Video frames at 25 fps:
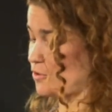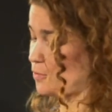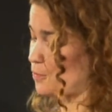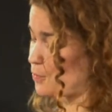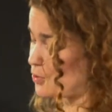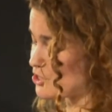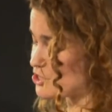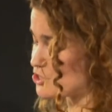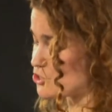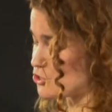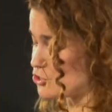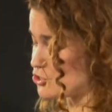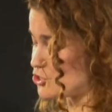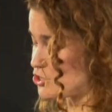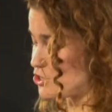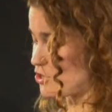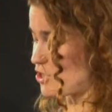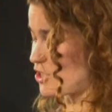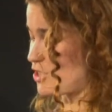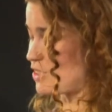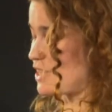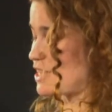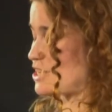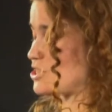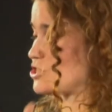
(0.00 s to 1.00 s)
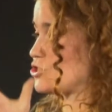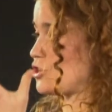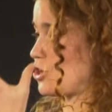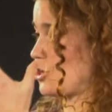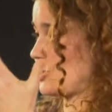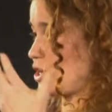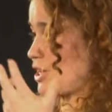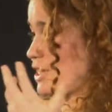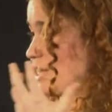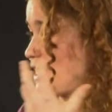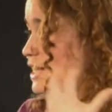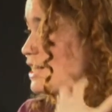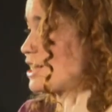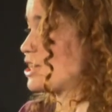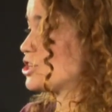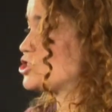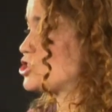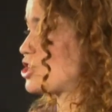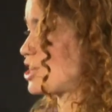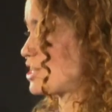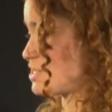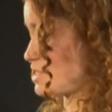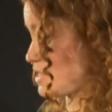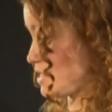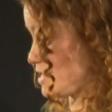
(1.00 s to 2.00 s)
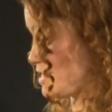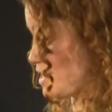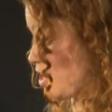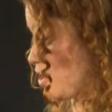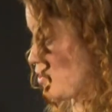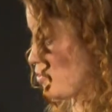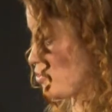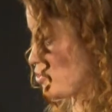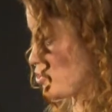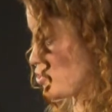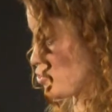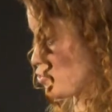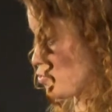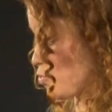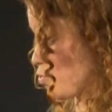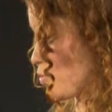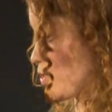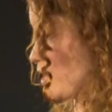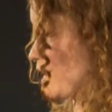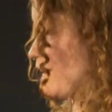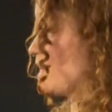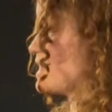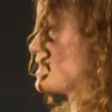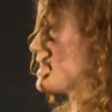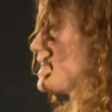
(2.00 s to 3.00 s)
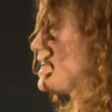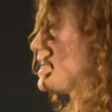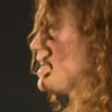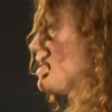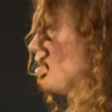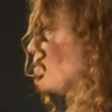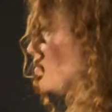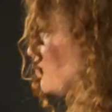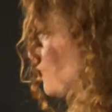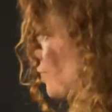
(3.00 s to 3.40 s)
for prisoners so that they start getting a chance to tell their story and to heal